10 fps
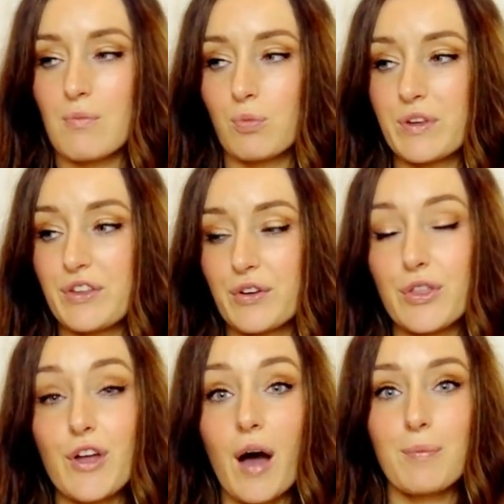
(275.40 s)
with your
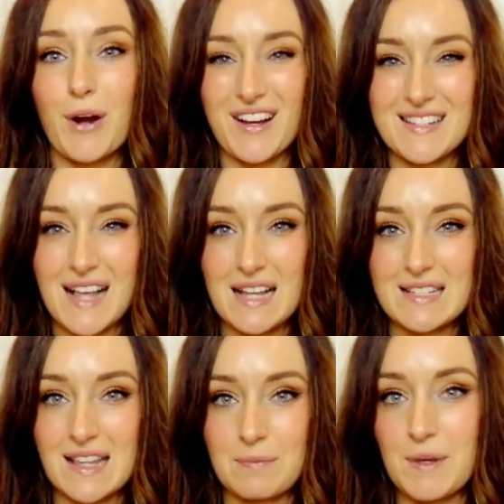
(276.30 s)
thought process,
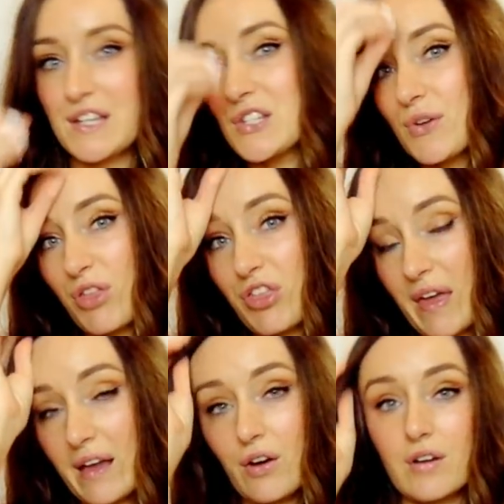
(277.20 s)
like because you
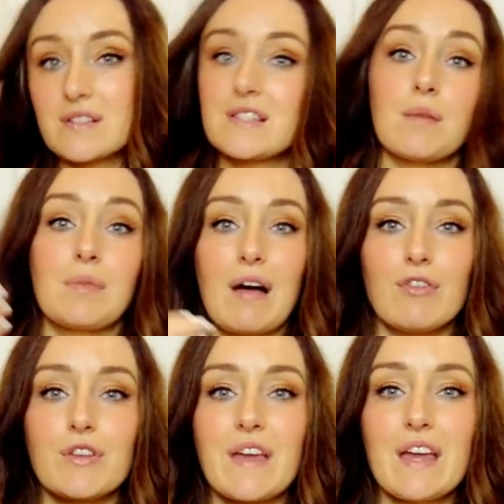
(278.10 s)
think on some
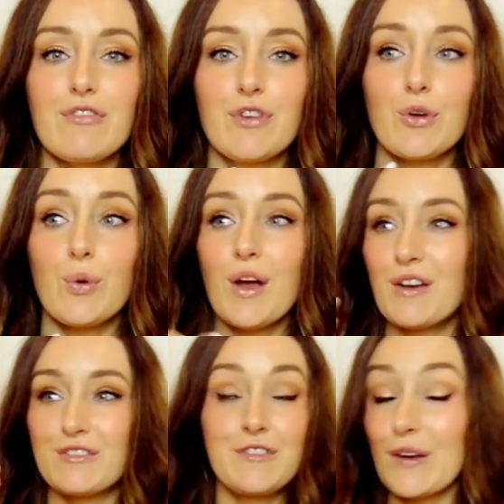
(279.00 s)
level that if you
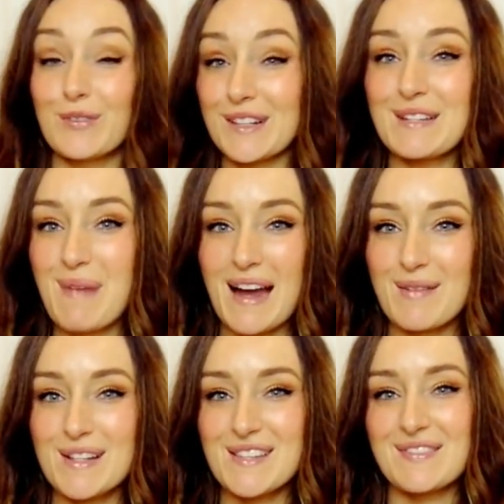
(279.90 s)
feel really bad
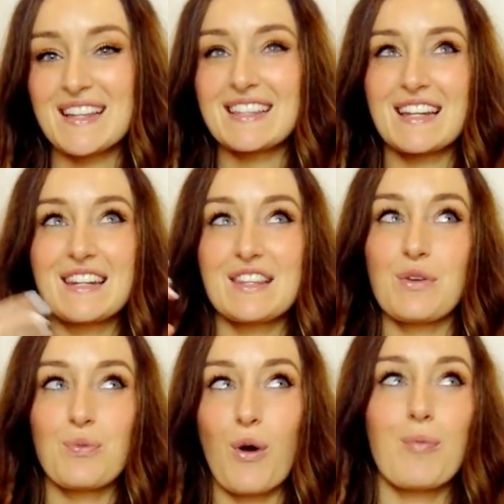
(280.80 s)
about something, then
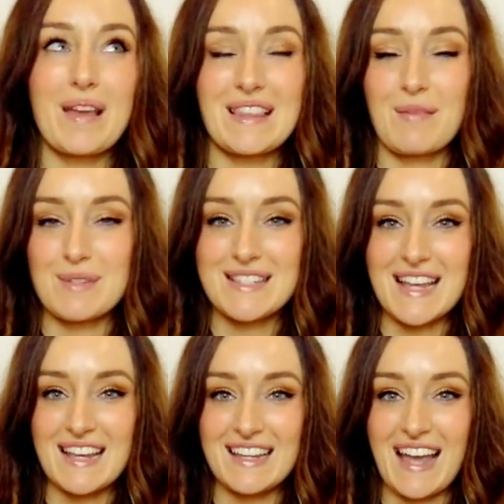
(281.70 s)
you won't make that
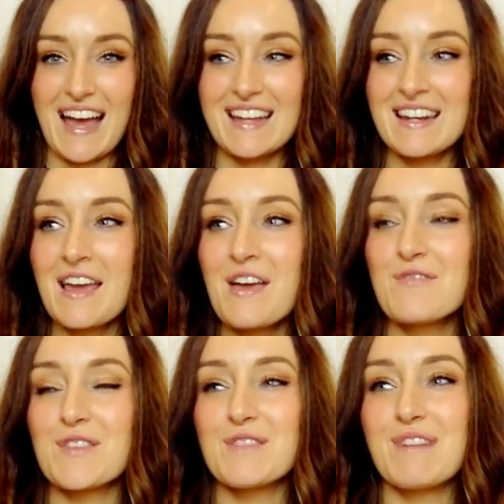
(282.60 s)
mistake again.
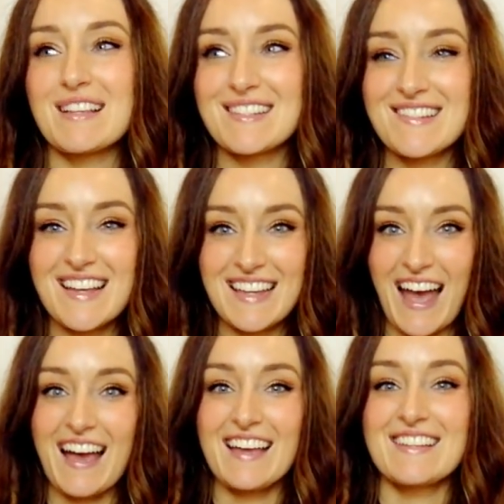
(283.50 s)
But the message I
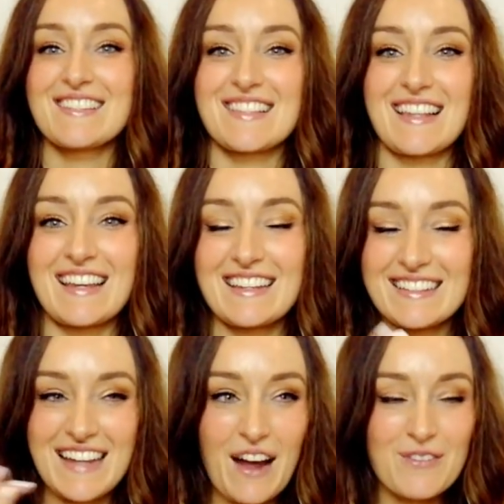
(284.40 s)
get is like,
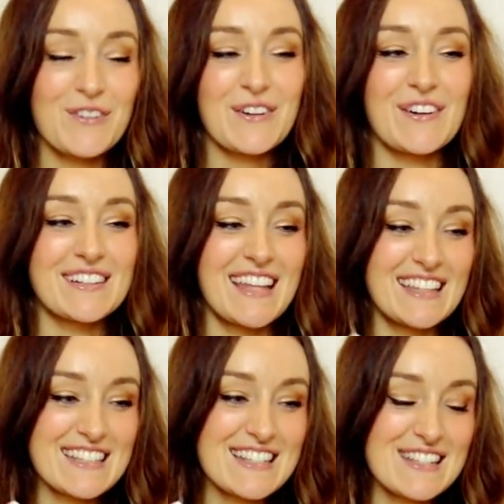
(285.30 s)
Capricorn, like
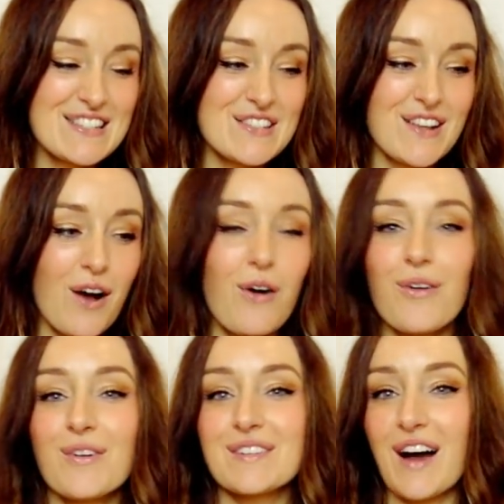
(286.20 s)
this is
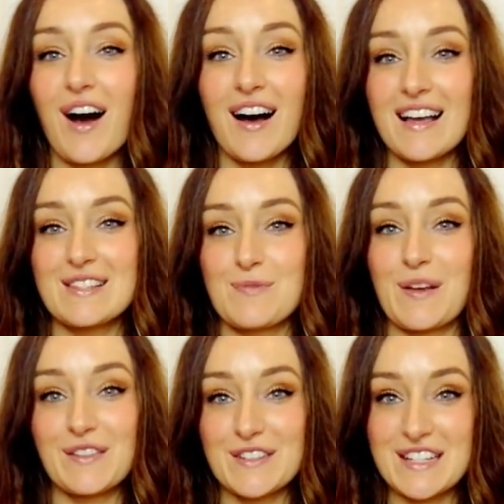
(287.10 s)
so not as
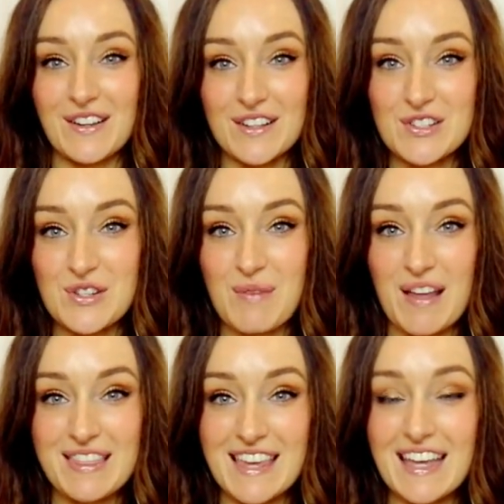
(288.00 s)
big of a deal as you
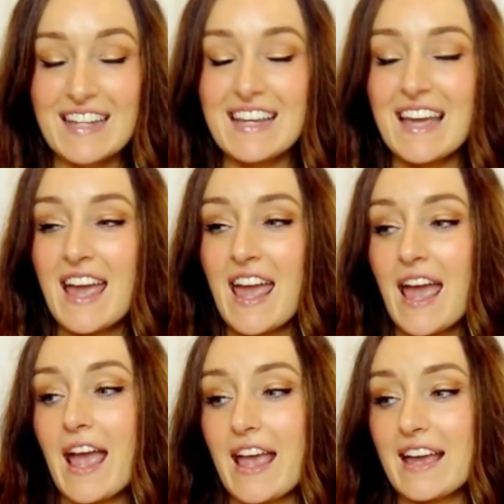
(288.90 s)
might think,
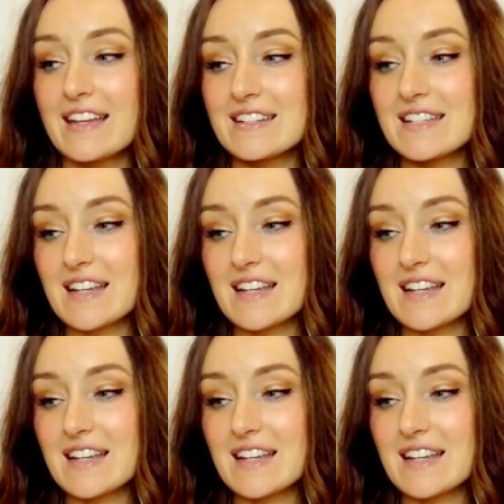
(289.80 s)
and